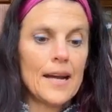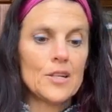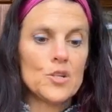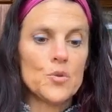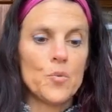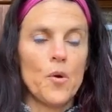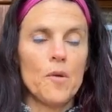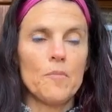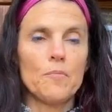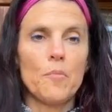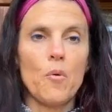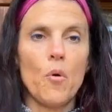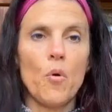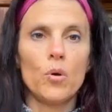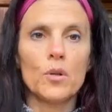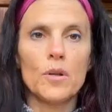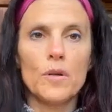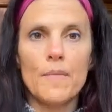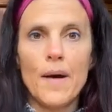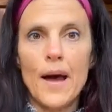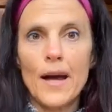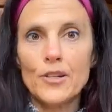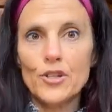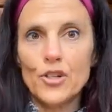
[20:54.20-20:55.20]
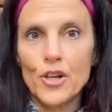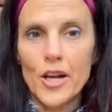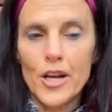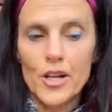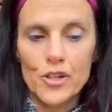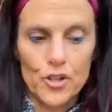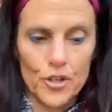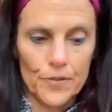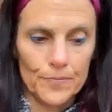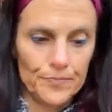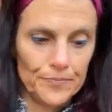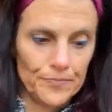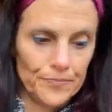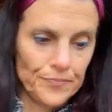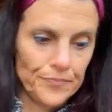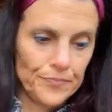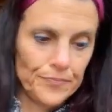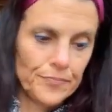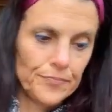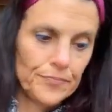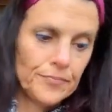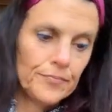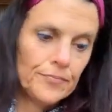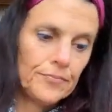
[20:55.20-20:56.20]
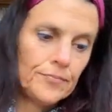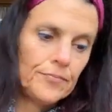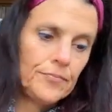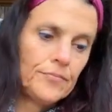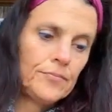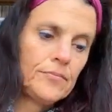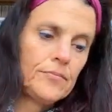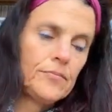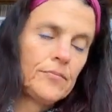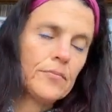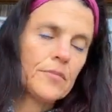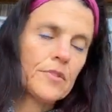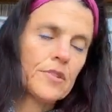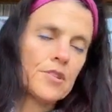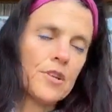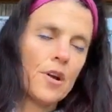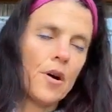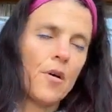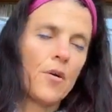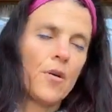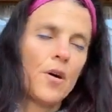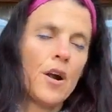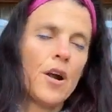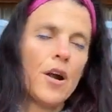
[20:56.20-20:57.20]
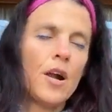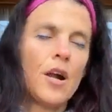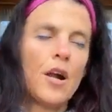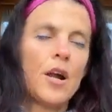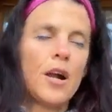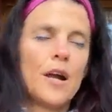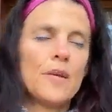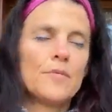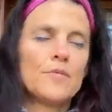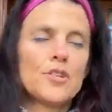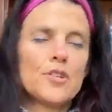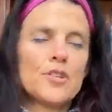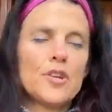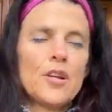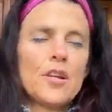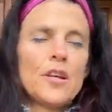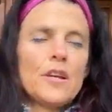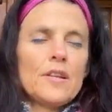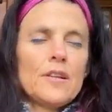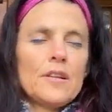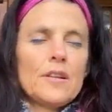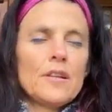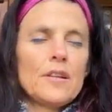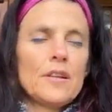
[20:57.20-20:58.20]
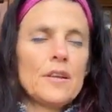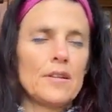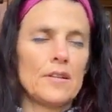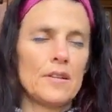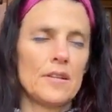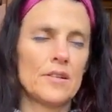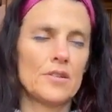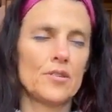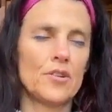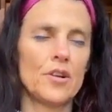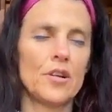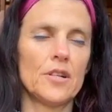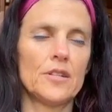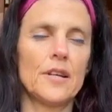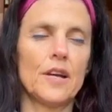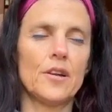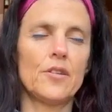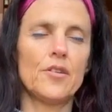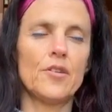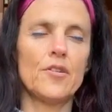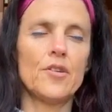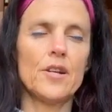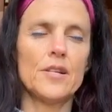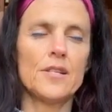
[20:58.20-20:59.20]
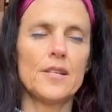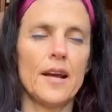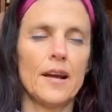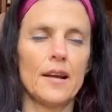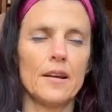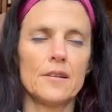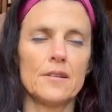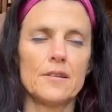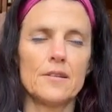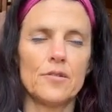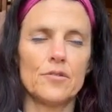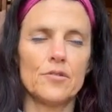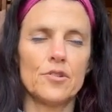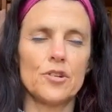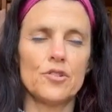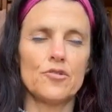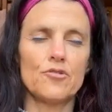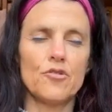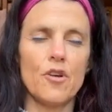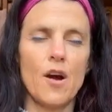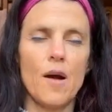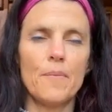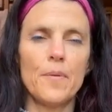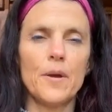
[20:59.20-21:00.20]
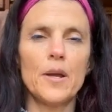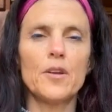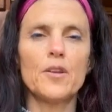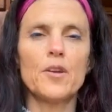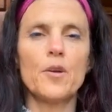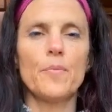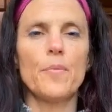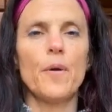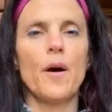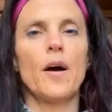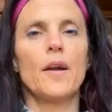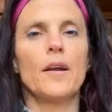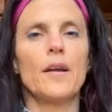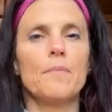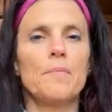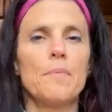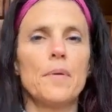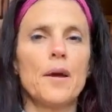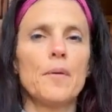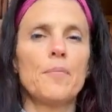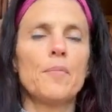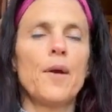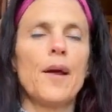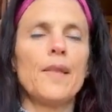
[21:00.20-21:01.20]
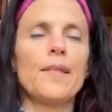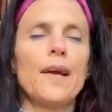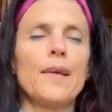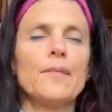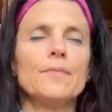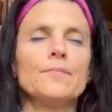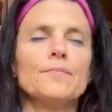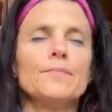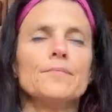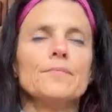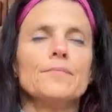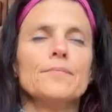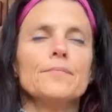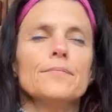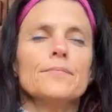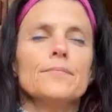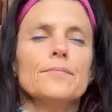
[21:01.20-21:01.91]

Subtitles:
Next one, bold imagination. So I'm just gonna, this is gonna take 30 seconds. So just dropping in your body, big breath in,